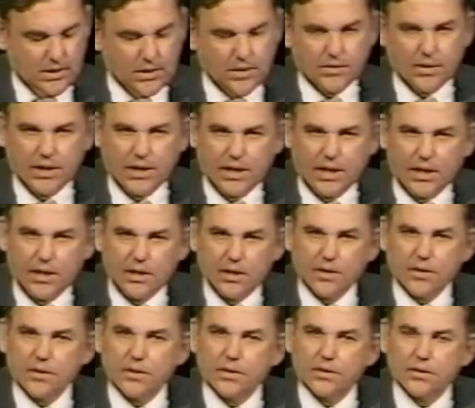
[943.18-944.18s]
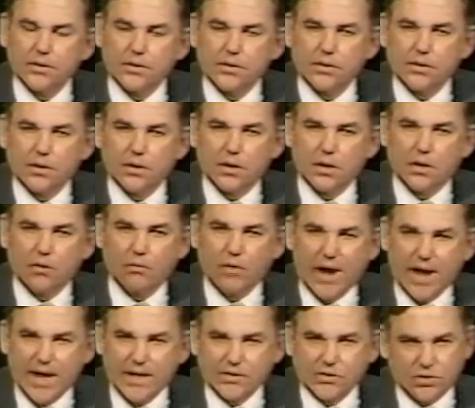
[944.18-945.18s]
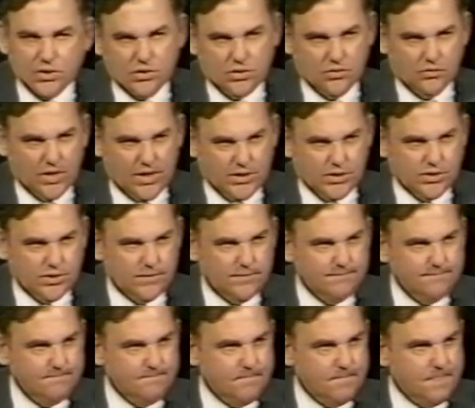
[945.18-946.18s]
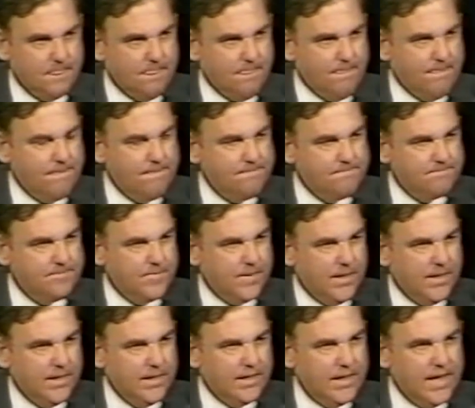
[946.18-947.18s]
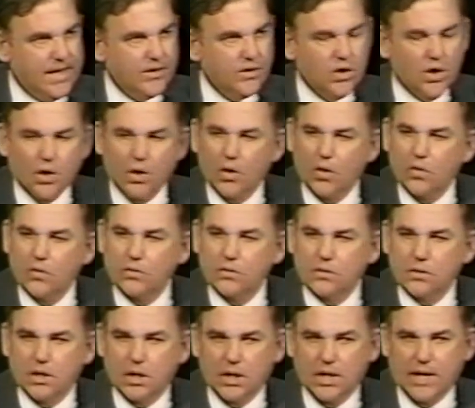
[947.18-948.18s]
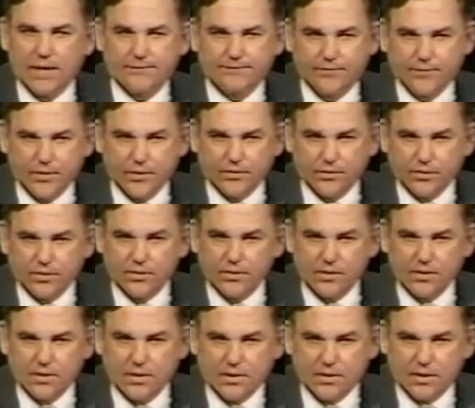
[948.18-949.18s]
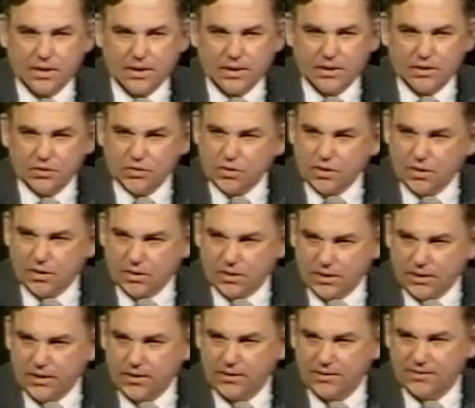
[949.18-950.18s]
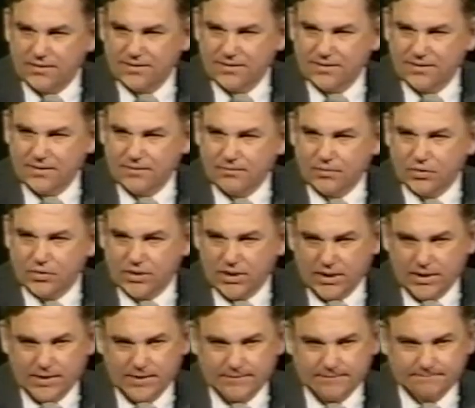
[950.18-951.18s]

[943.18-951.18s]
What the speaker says: the Iran situation can go a lot further than it is currently proceeding,